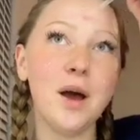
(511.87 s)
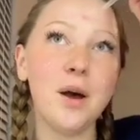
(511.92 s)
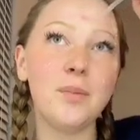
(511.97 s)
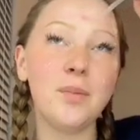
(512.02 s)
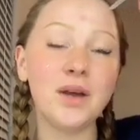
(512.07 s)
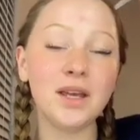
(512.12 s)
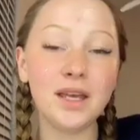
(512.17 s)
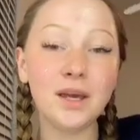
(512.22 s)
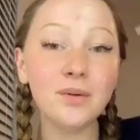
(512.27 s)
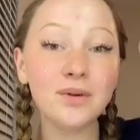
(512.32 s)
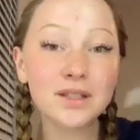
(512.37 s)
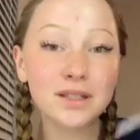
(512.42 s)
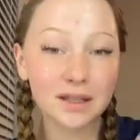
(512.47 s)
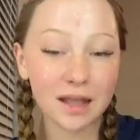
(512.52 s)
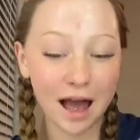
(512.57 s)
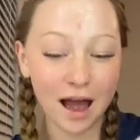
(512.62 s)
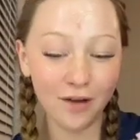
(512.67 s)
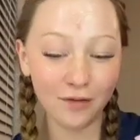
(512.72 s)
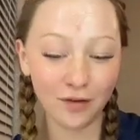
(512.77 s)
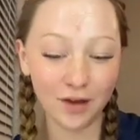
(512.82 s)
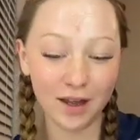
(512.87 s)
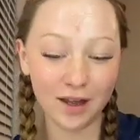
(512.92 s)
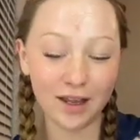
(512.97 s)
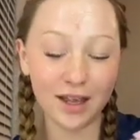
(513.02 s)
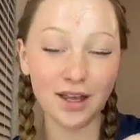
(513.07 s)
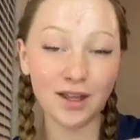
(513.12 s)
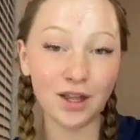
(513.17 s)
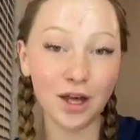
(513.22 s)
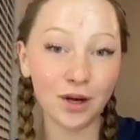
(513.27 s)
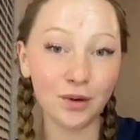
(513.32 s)
but he was laughing.
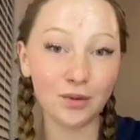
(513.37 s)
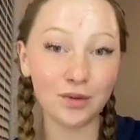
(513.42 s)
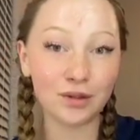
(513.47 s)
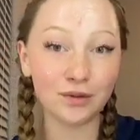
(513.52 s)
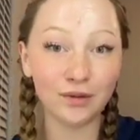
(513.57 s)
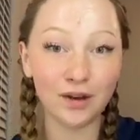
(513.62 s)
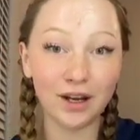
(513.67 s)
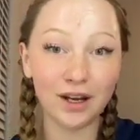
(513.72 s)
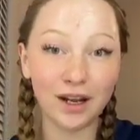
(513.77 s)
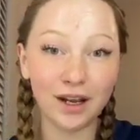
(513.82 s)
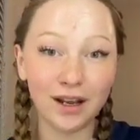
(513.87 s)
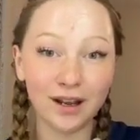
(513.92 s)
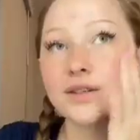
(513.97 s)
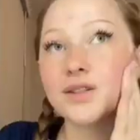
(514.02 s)
He thought it was funny.